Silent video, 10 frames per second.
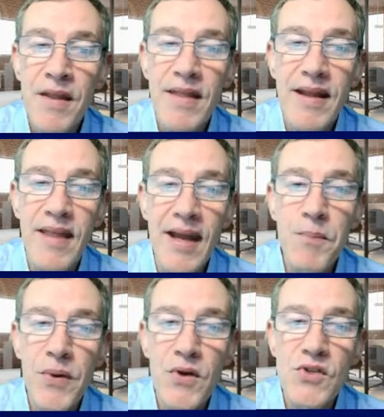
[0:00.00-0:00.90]

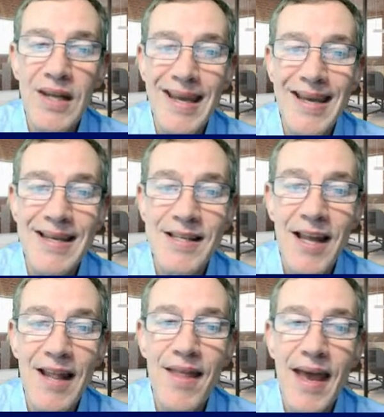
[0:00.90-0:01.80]
that person is,
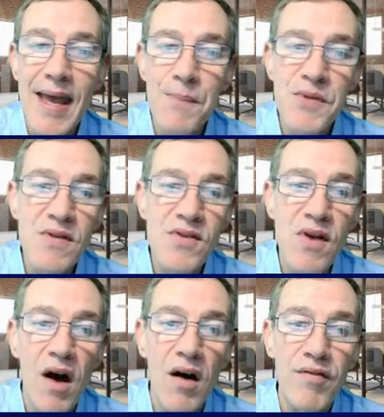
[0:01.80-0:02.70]
in the absence
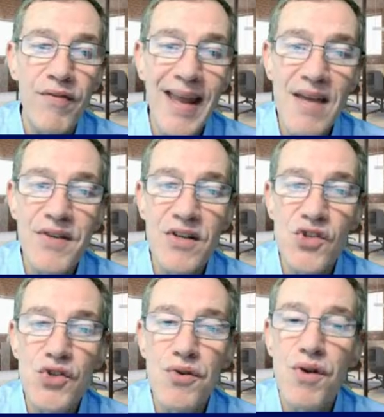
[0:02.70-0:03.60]
of
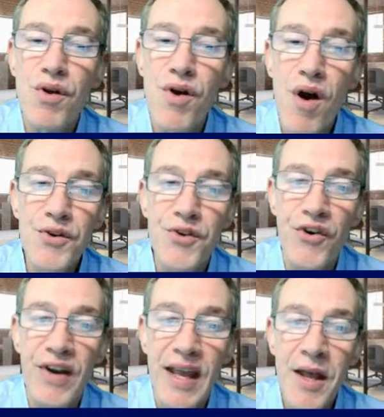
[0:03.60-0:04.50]
evidence to the
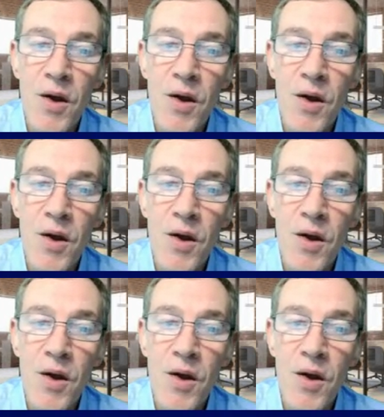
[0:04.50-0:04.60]
contrary,